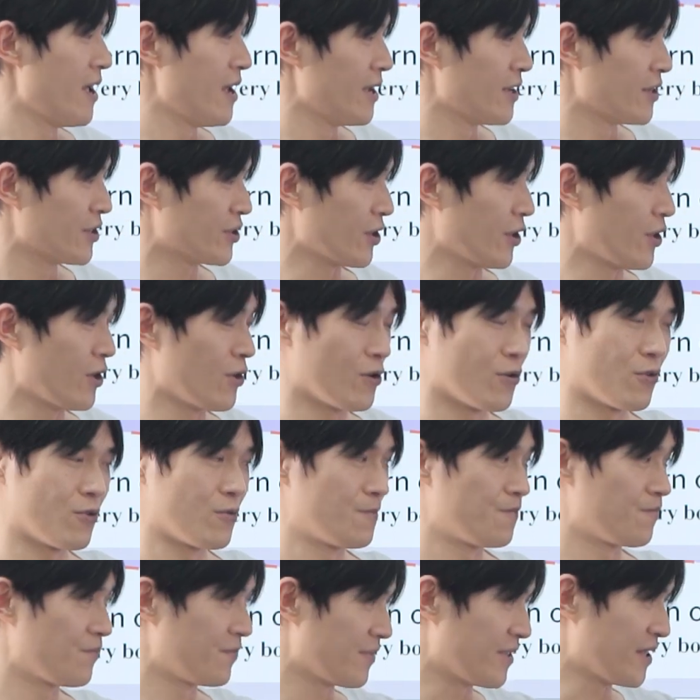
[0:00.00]
So
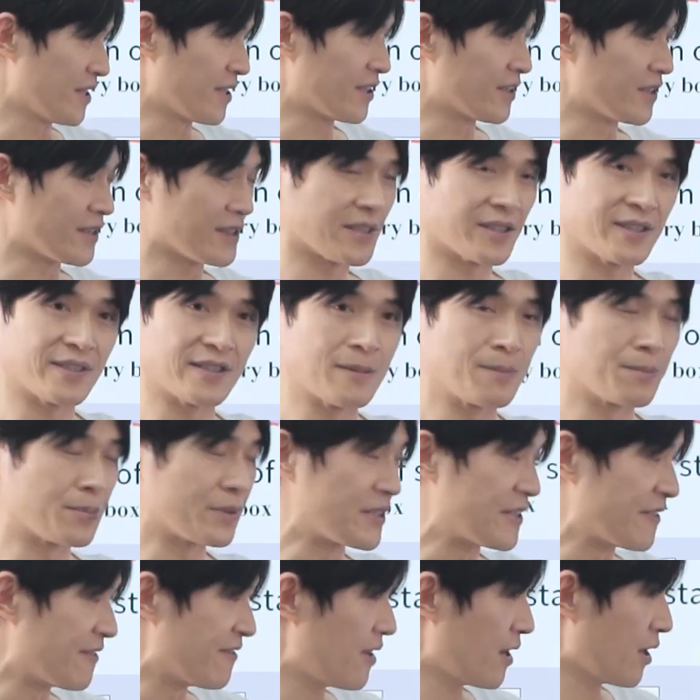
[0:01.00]
this is a simple
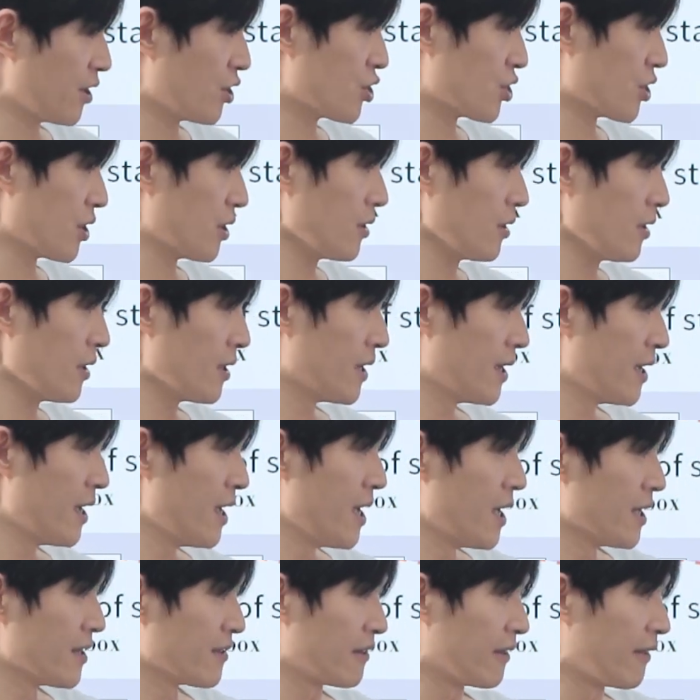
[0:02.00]
division.
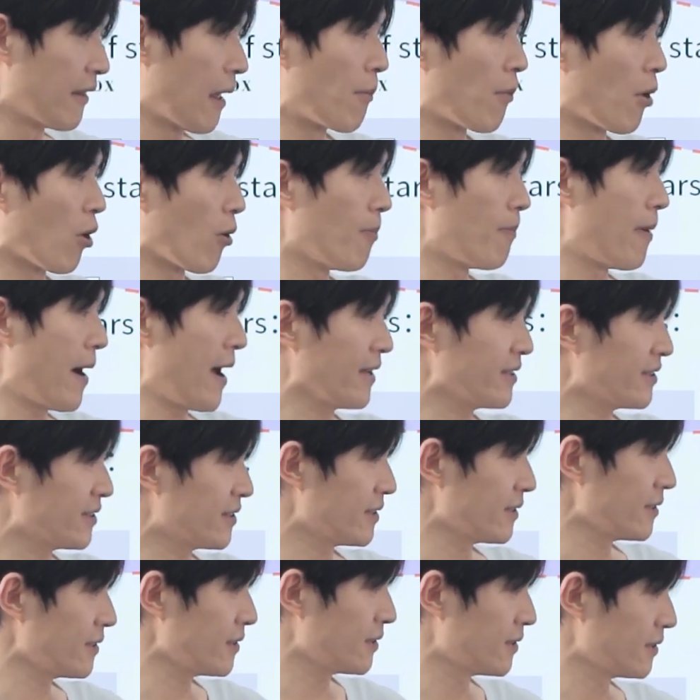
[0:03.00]
The number of
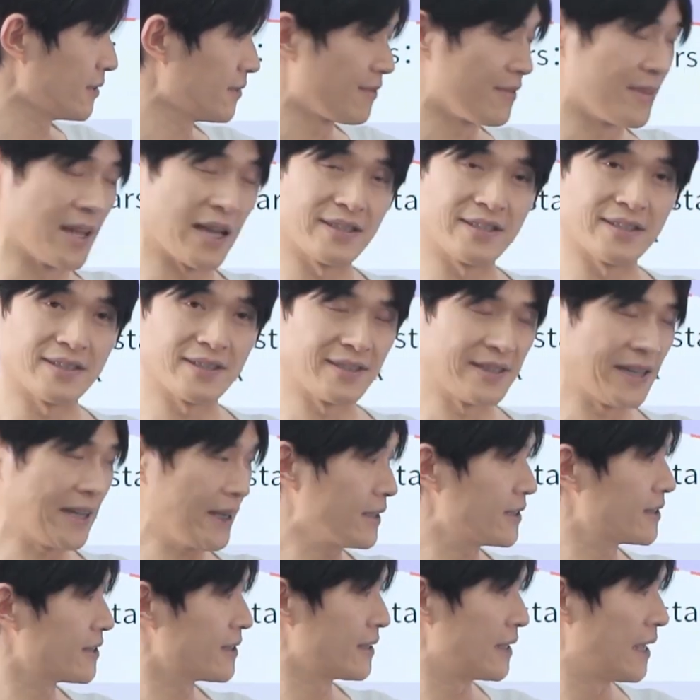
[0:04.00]
boxes, that's
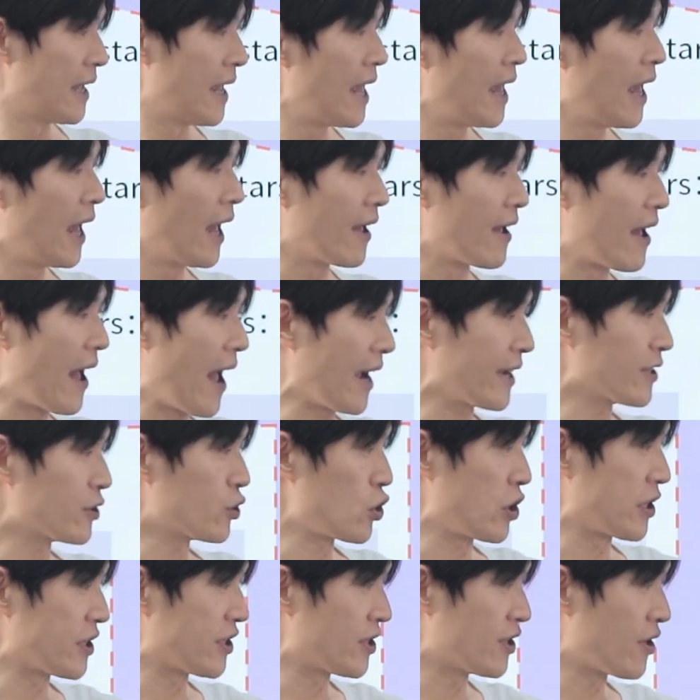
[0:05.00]
6, and
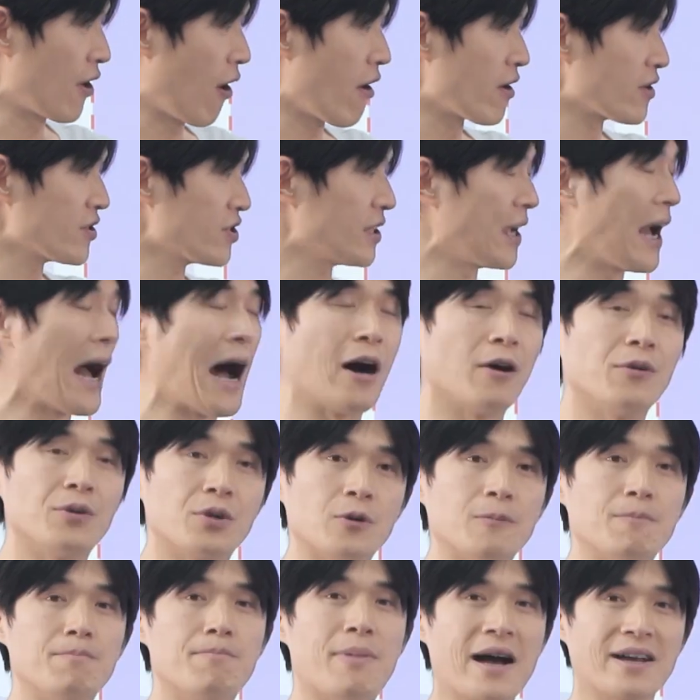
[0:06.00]
extra stars out
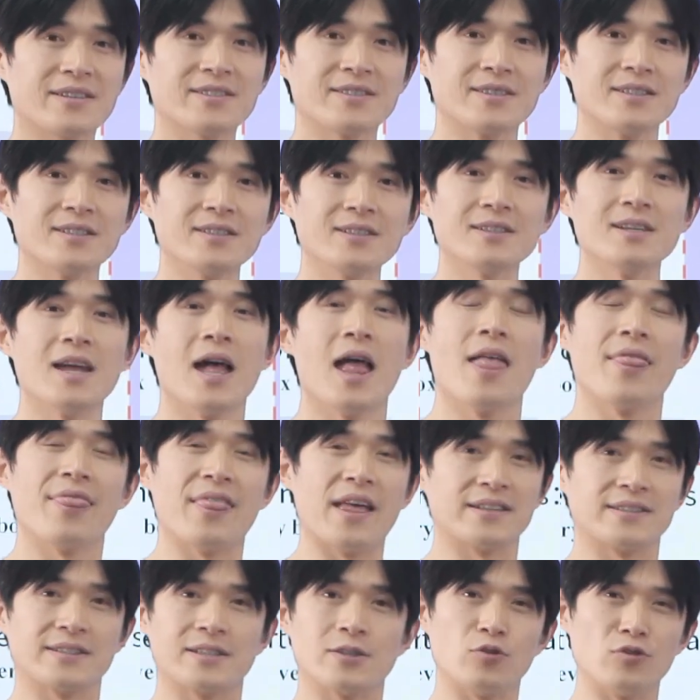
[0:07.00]
of boxes,
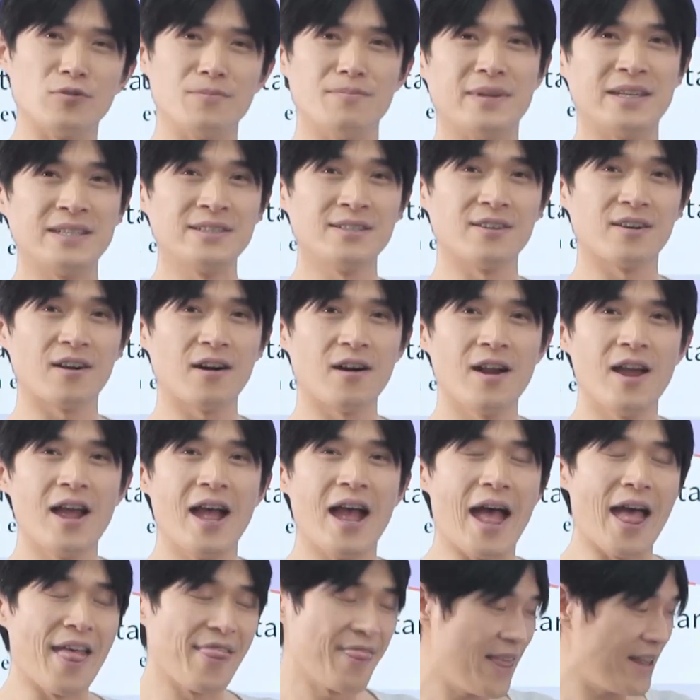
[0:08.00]
that's the remainder.
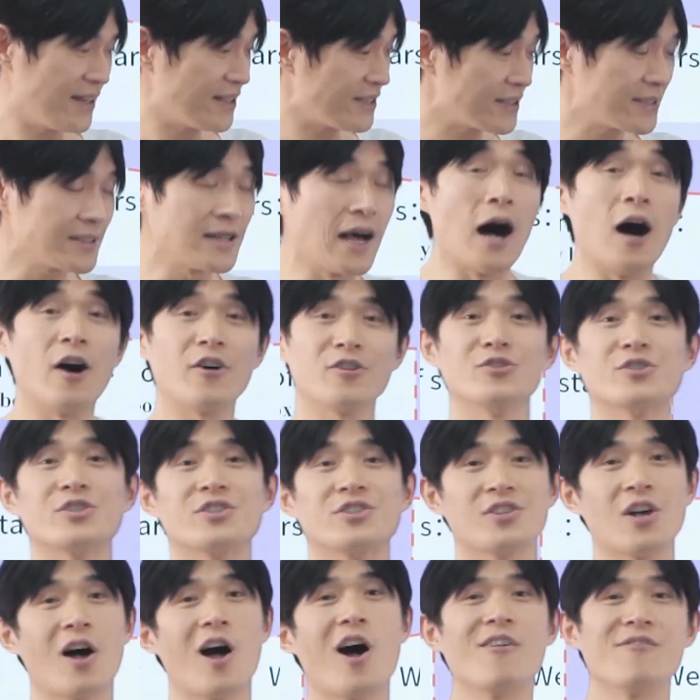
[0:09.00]
And this is how you
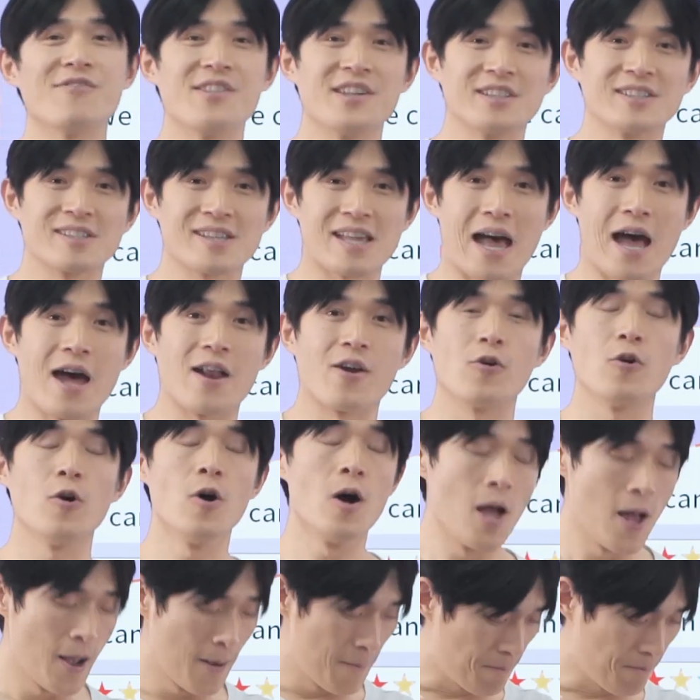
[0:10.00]
solve this kind of
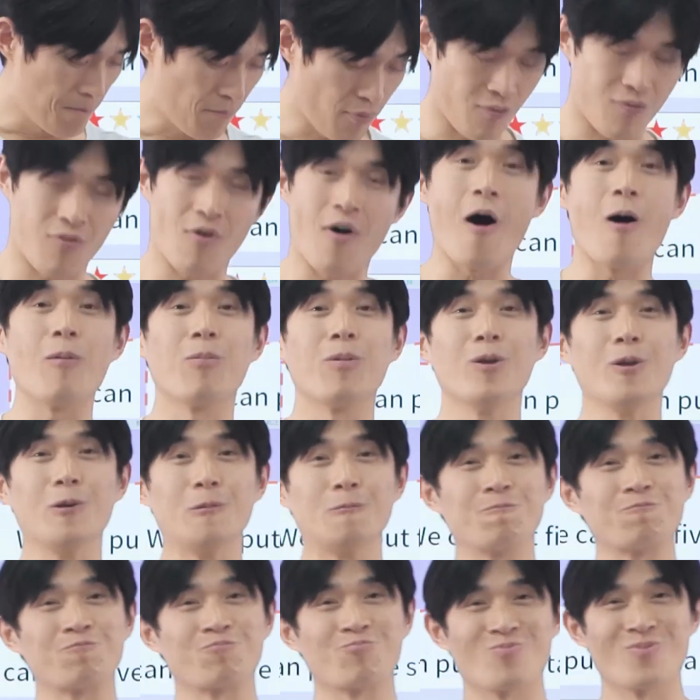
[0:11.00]

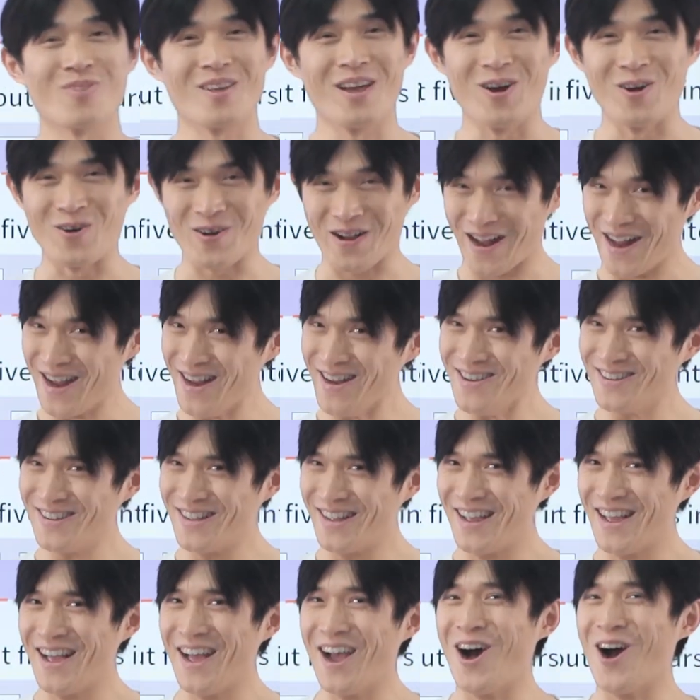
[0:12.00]
problem. Okay?
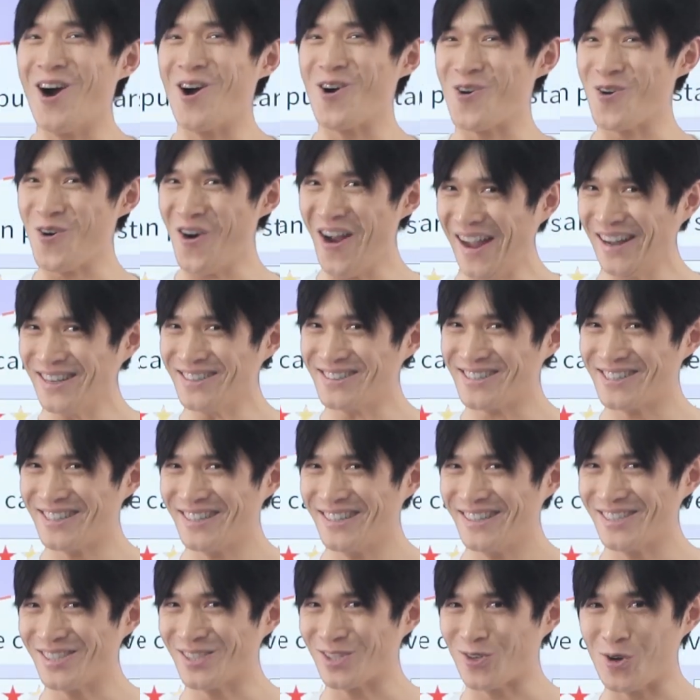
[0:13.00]
All right.
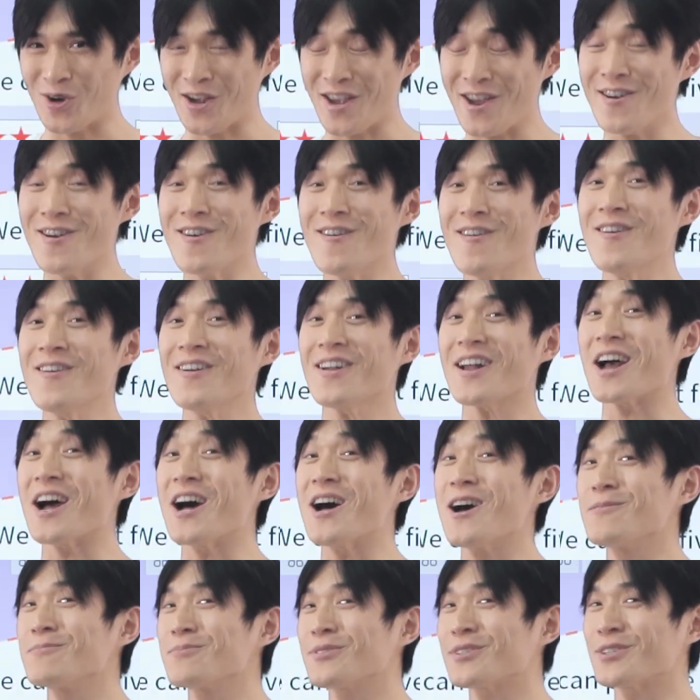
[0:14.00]
So here
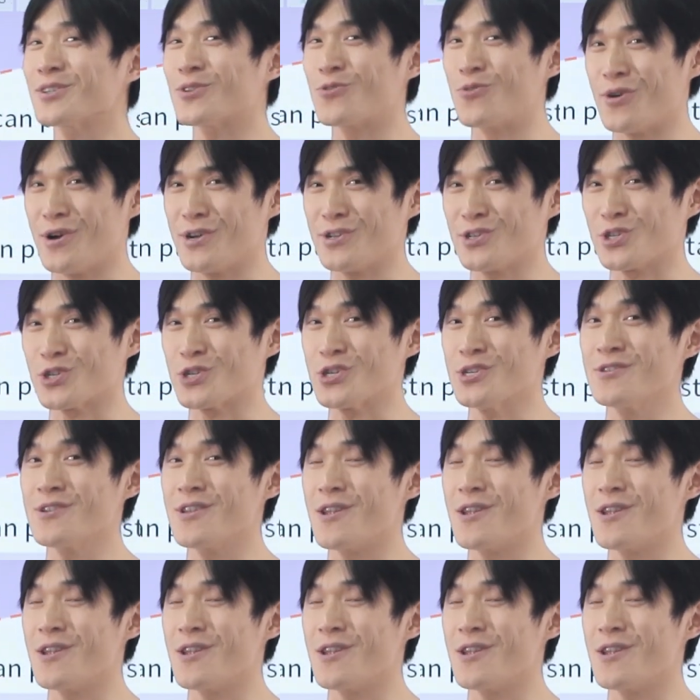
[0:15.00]
comes question